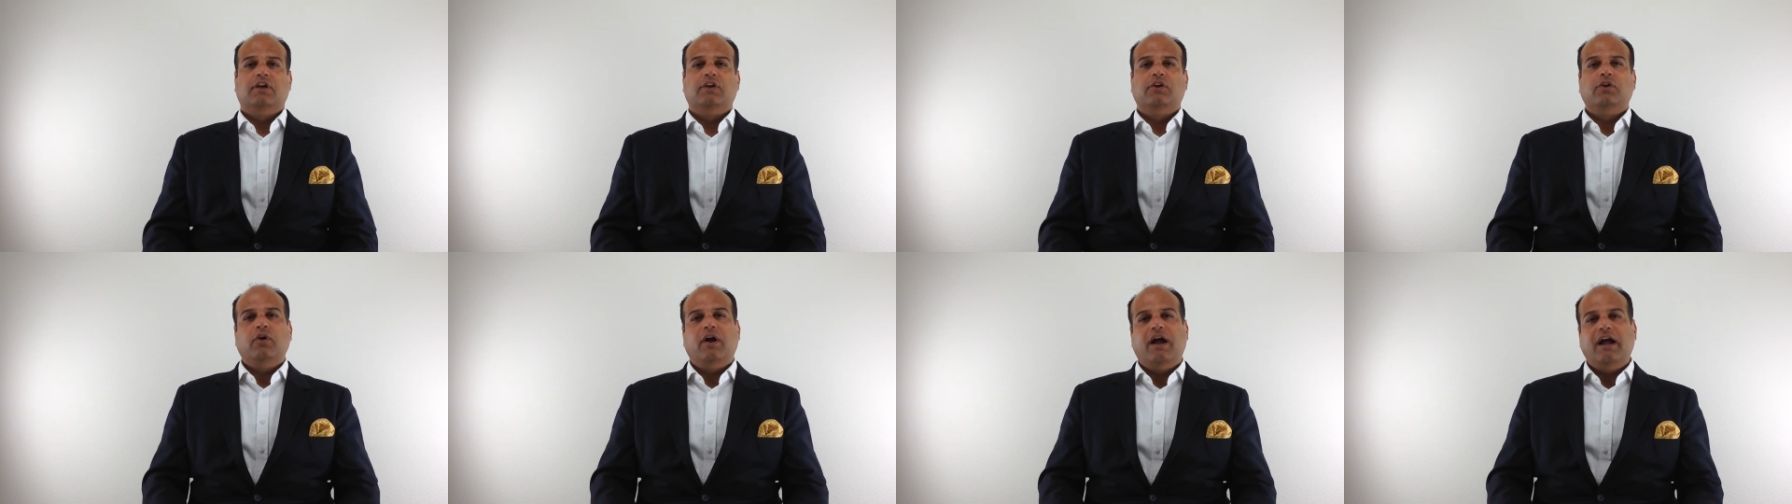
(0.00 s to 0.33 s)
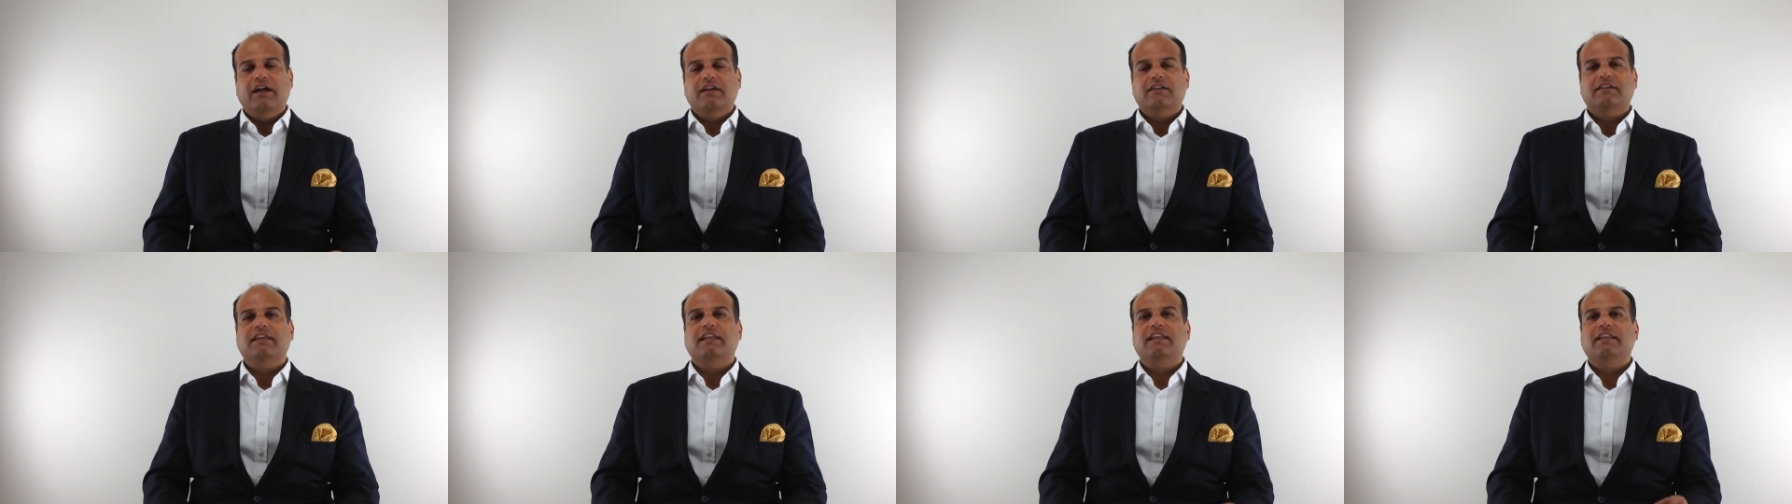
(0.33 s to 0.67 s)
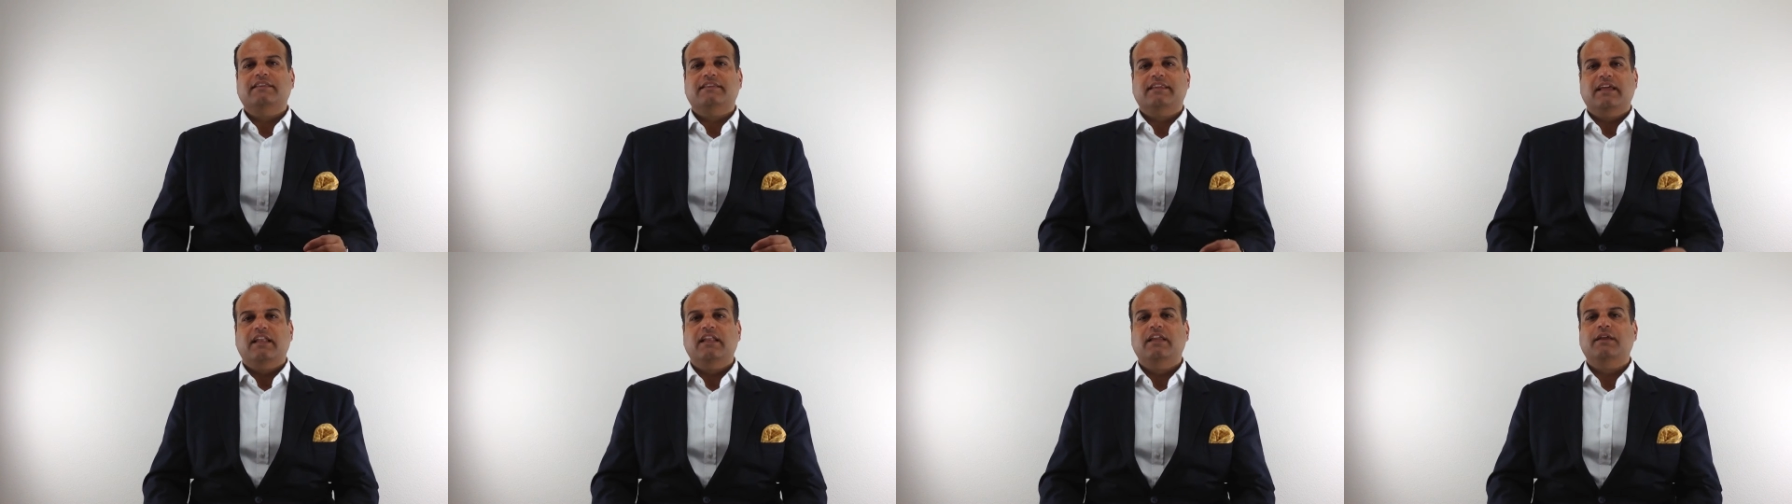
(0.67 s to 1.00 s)
You're actually
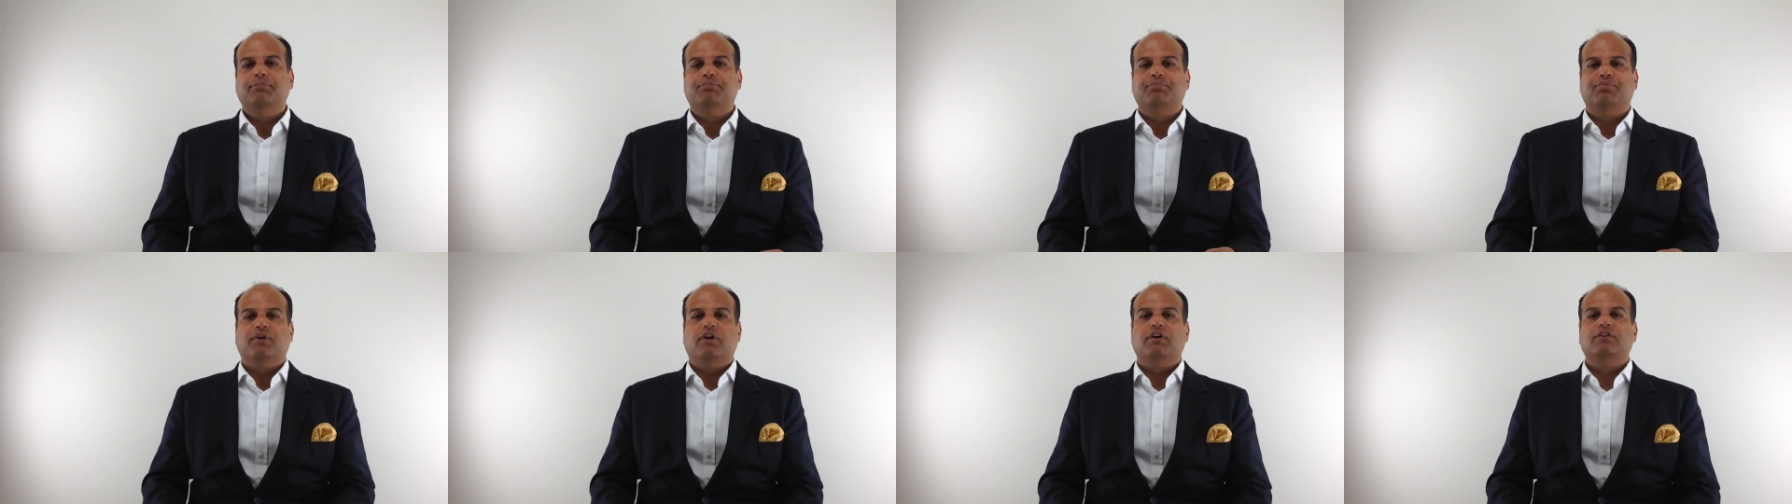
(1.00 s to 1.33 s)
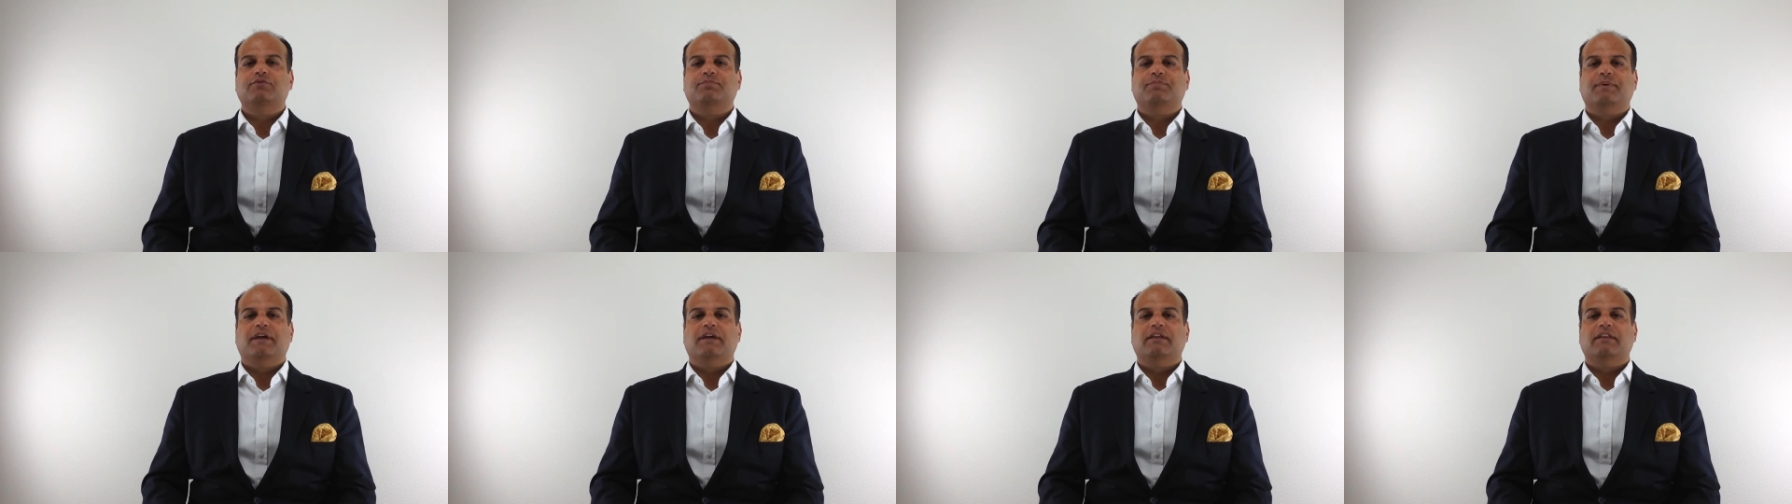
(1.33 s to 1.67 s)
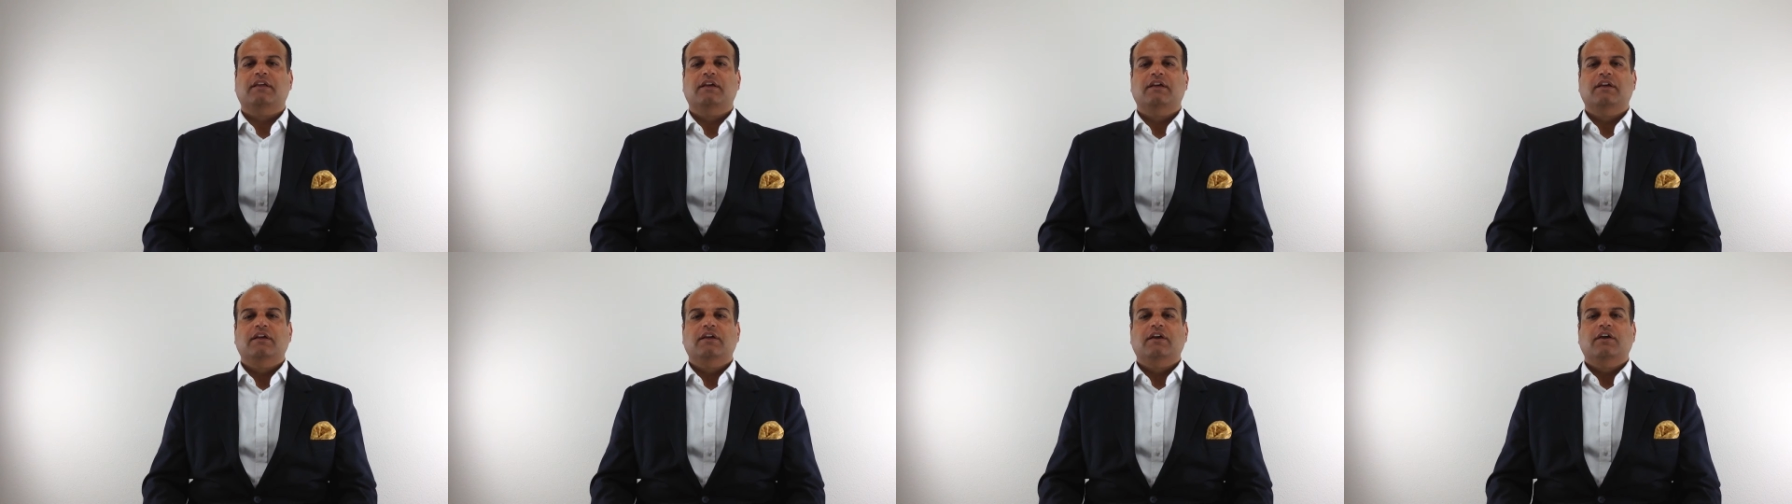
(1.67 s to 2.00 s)
telling prospects
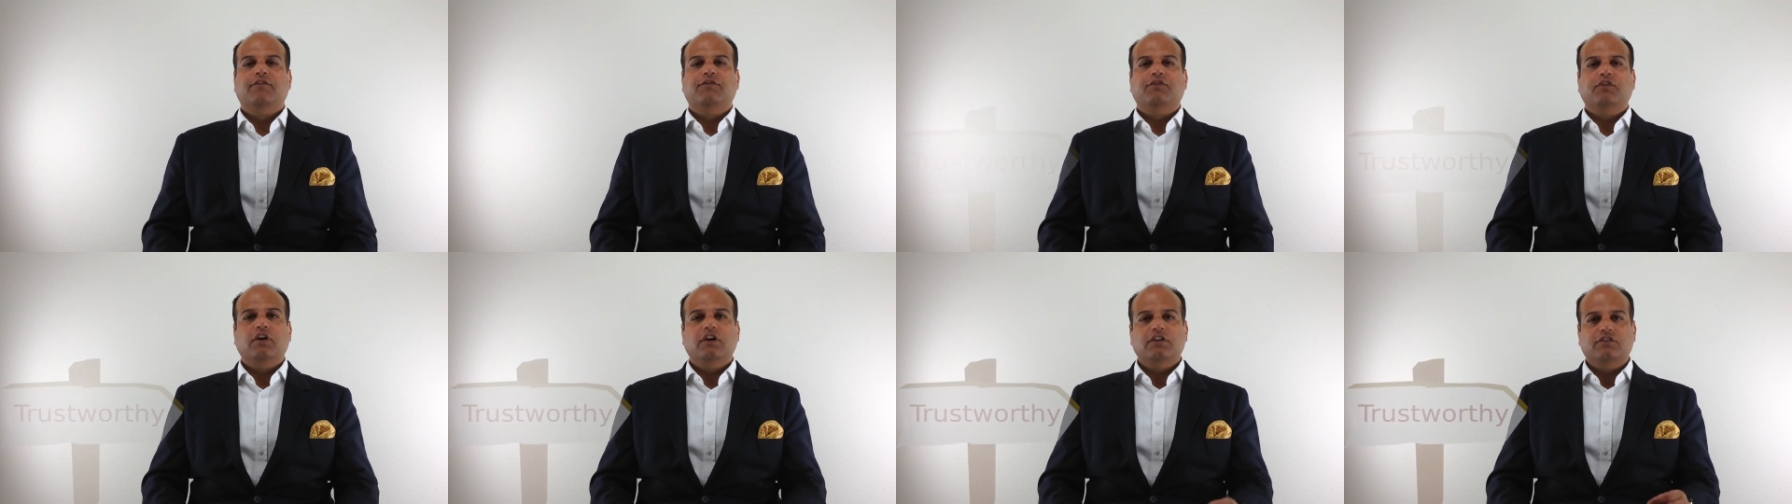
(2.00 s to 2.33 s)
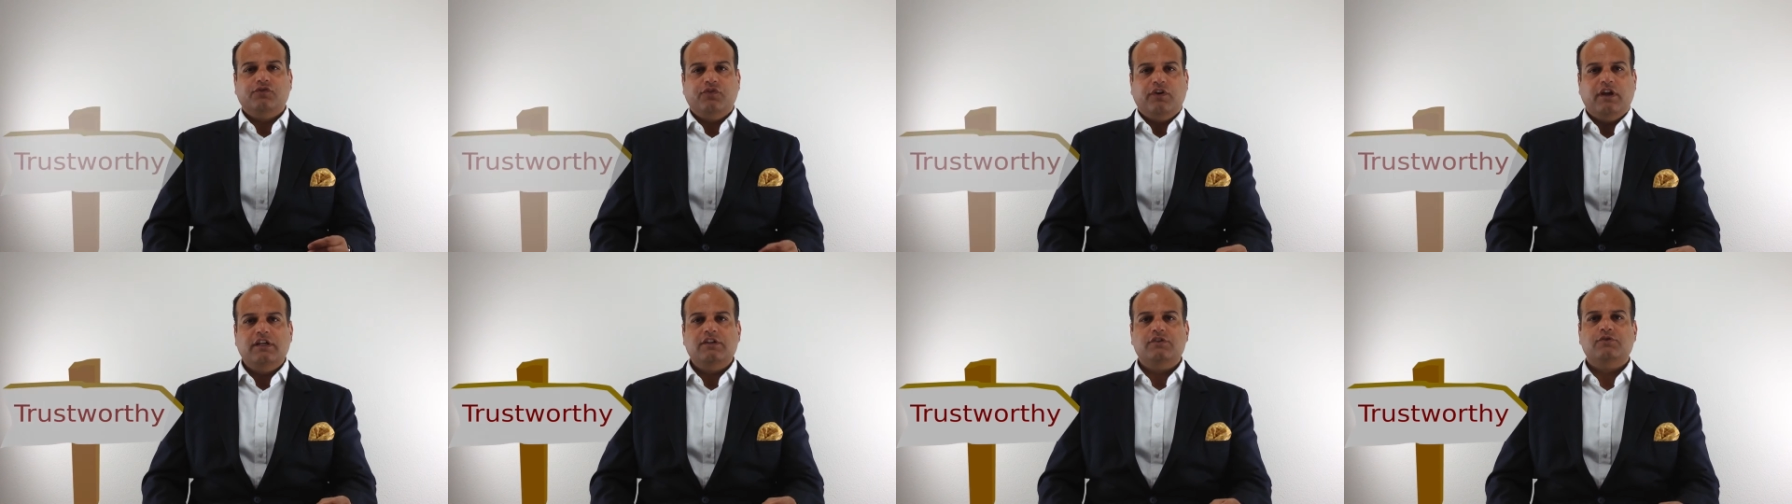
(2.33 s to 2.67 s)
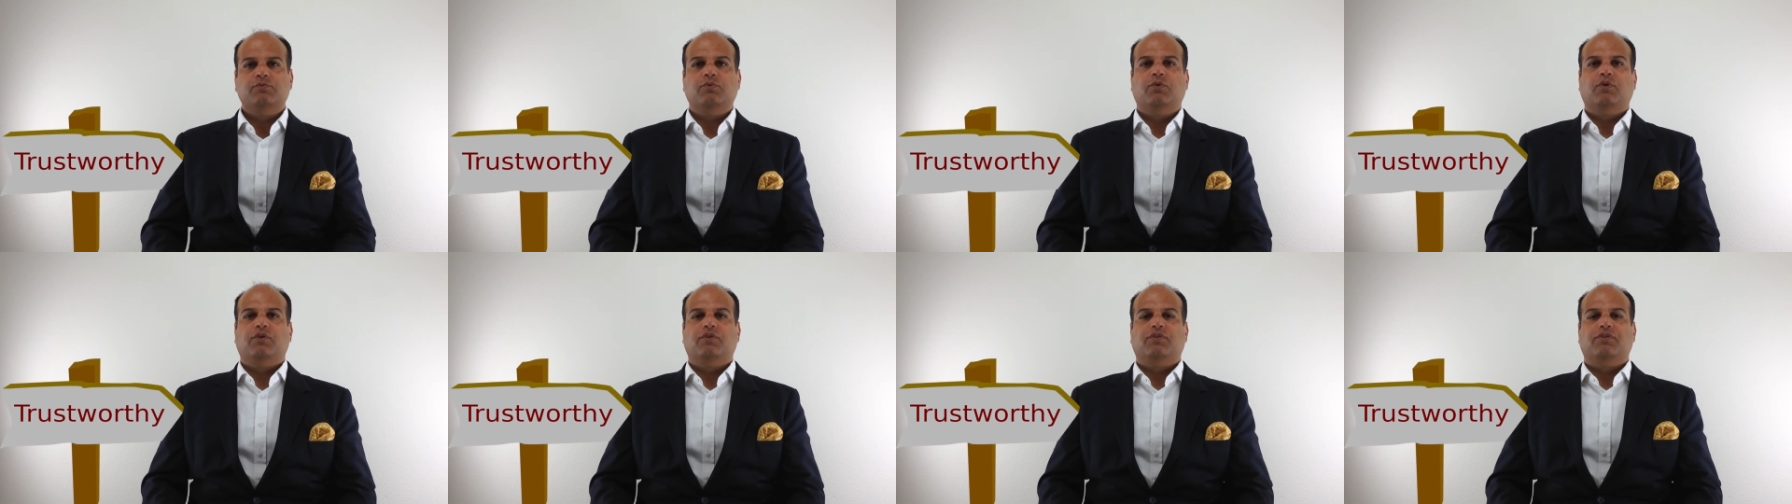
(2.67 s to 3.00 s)
if you're
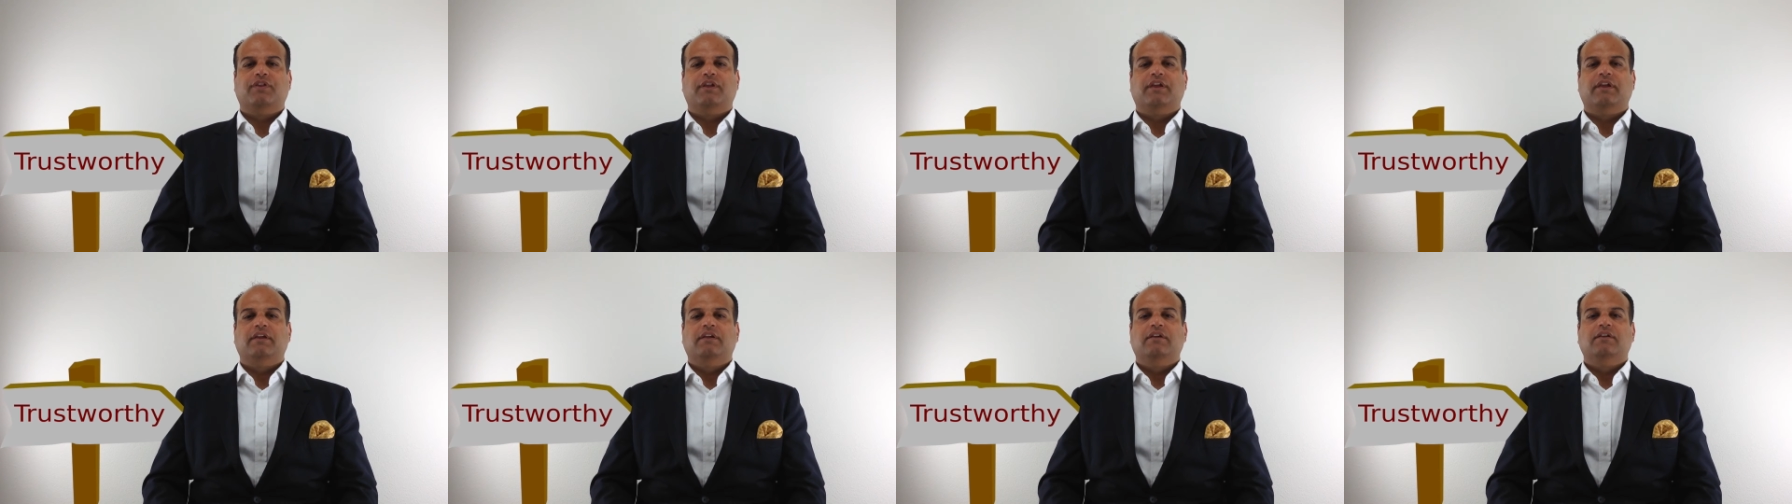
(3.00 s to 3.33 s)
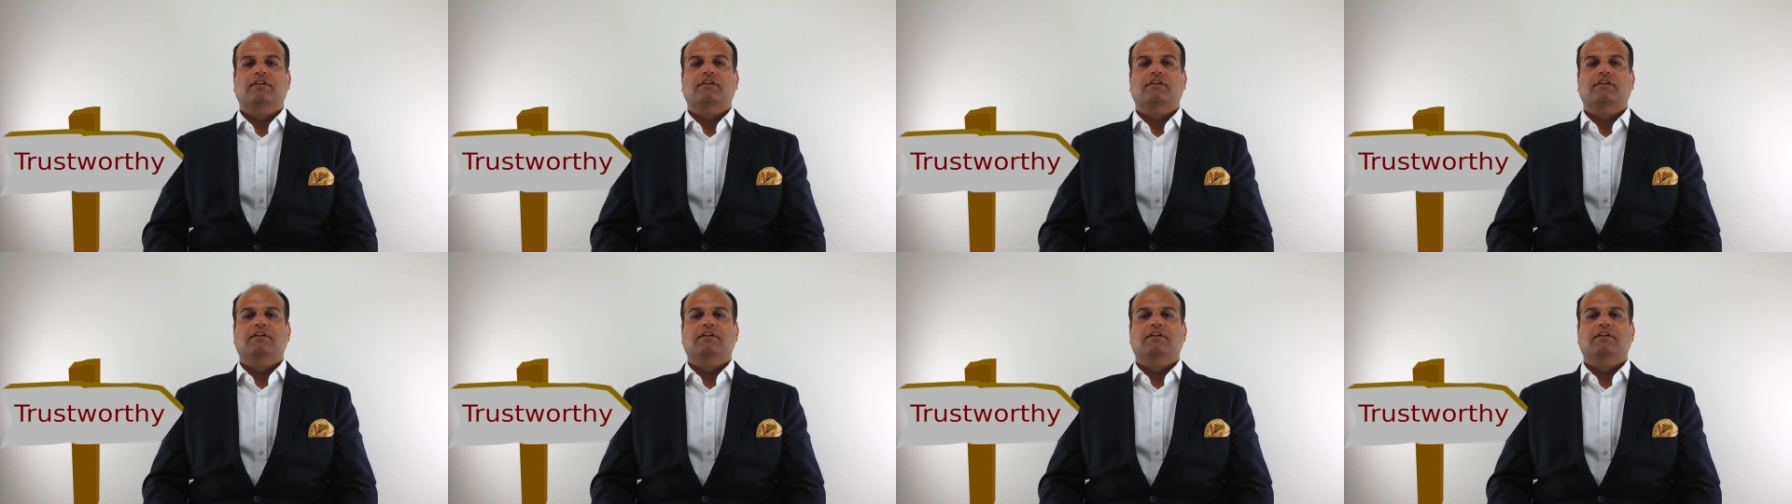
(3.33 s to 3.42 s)
trustworthy,